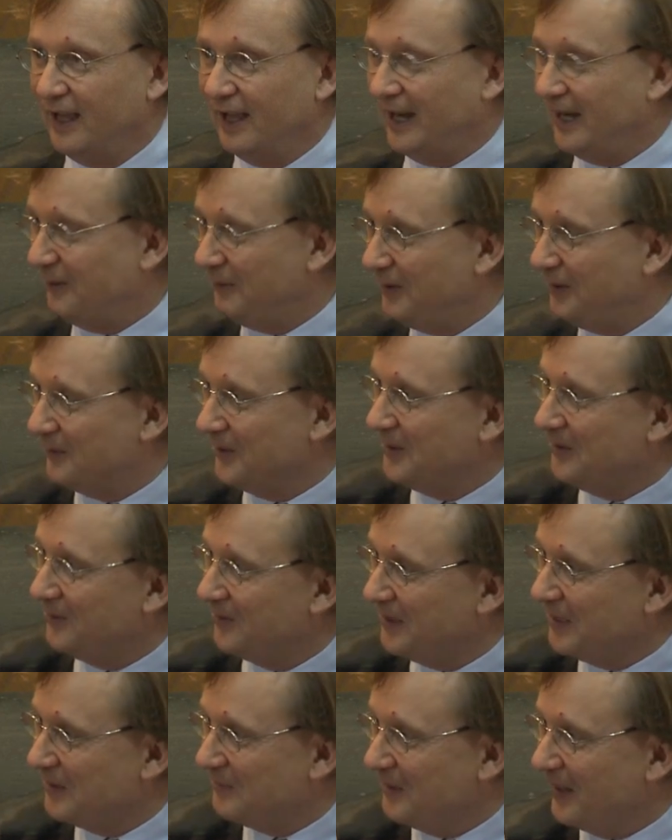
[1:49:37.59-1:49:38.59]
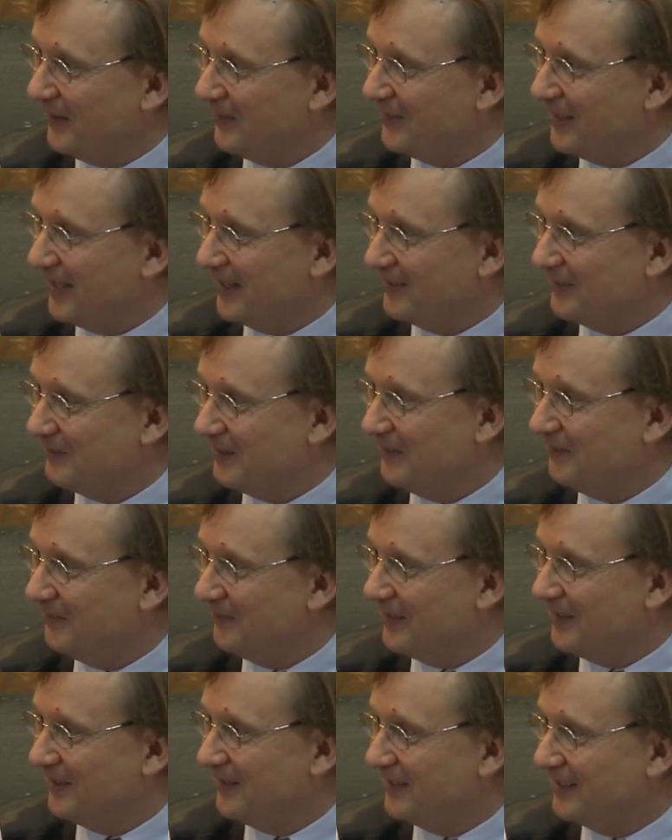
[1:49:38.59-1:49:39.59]
And I wonder what you think about that, about
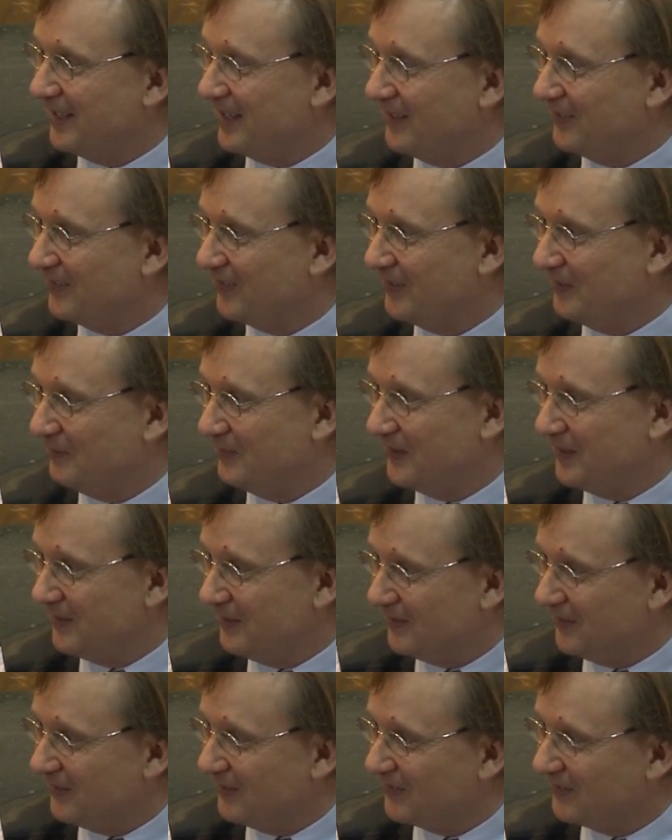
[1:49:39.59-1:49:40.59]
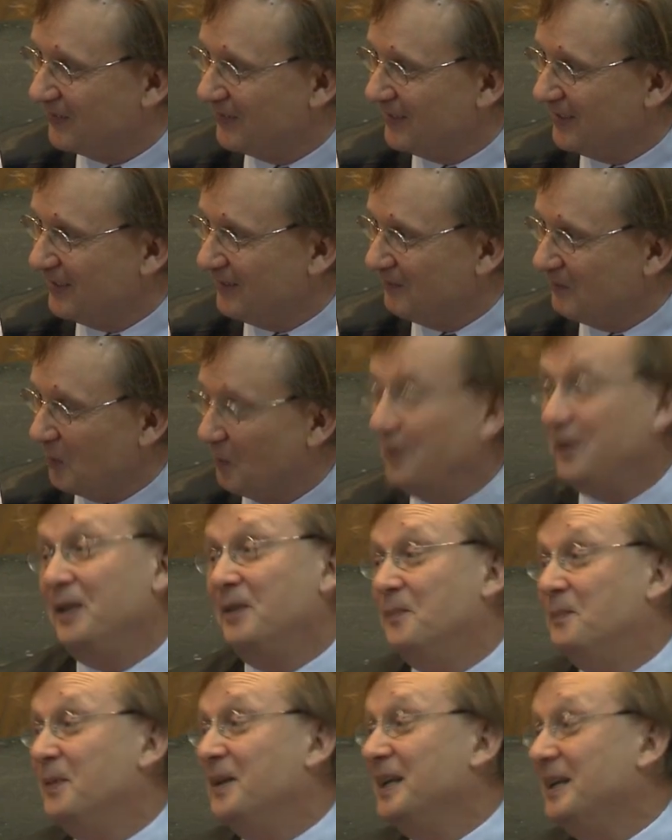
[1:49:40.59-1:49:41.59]
whether that's something or whether
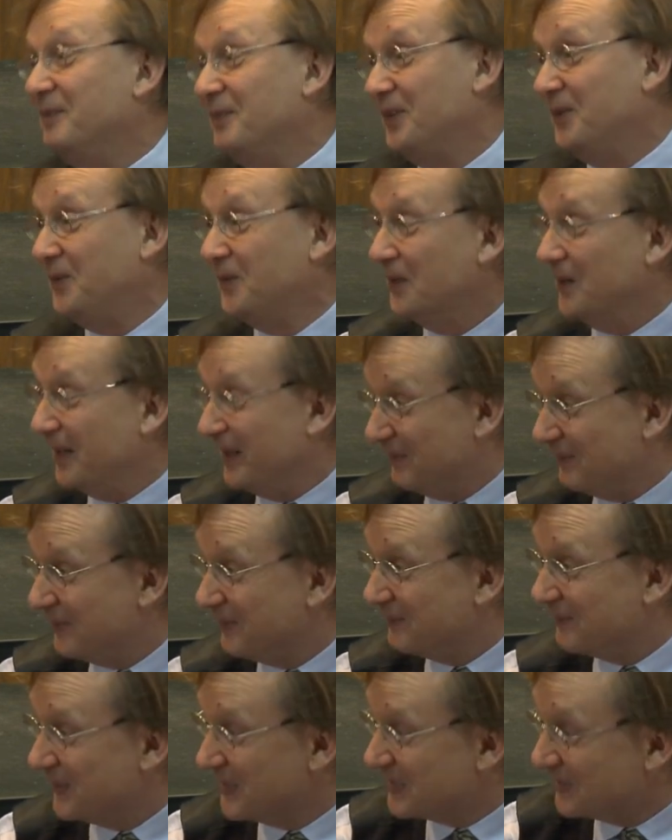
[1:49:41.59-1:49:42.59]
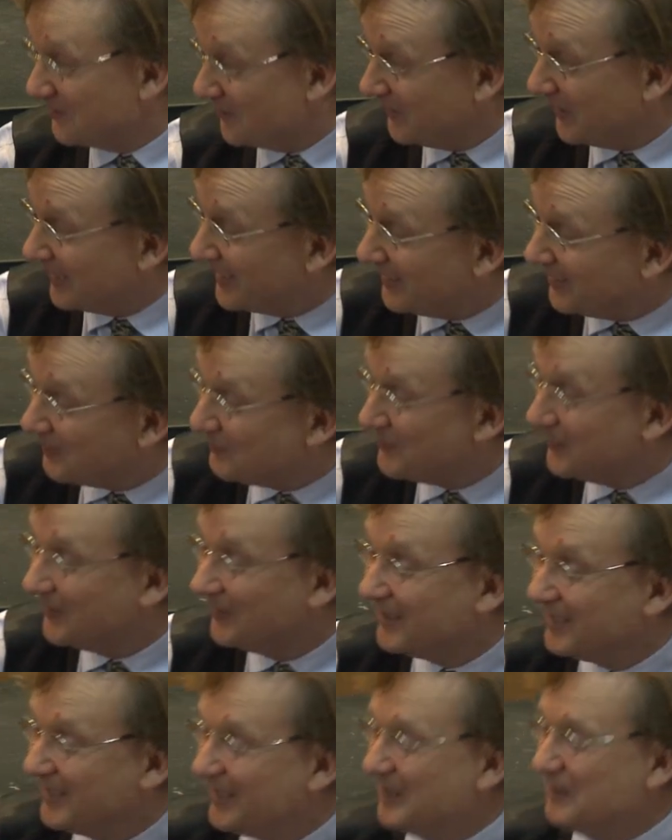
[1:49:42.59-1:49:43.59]
you believe the story, first of all, I guess,
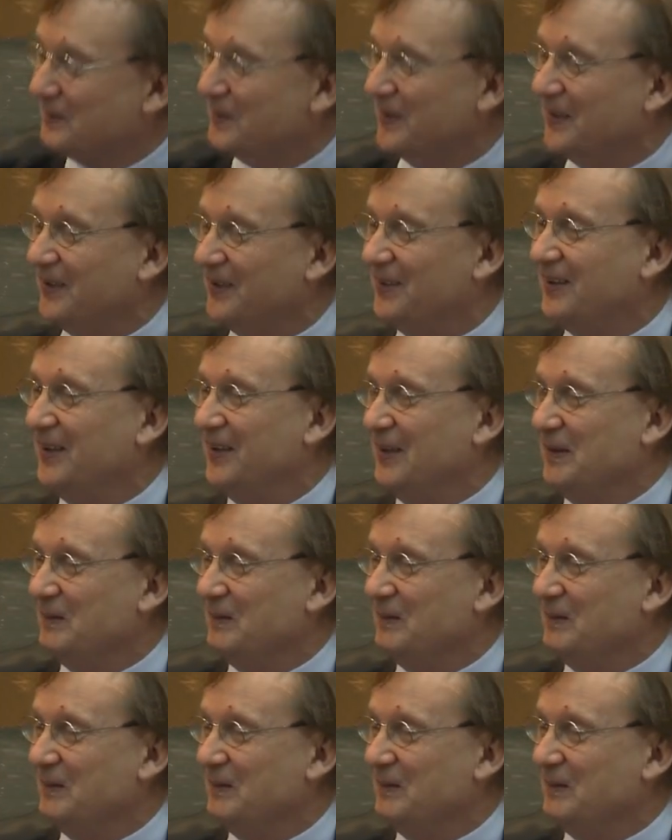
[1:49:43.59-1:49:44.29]
but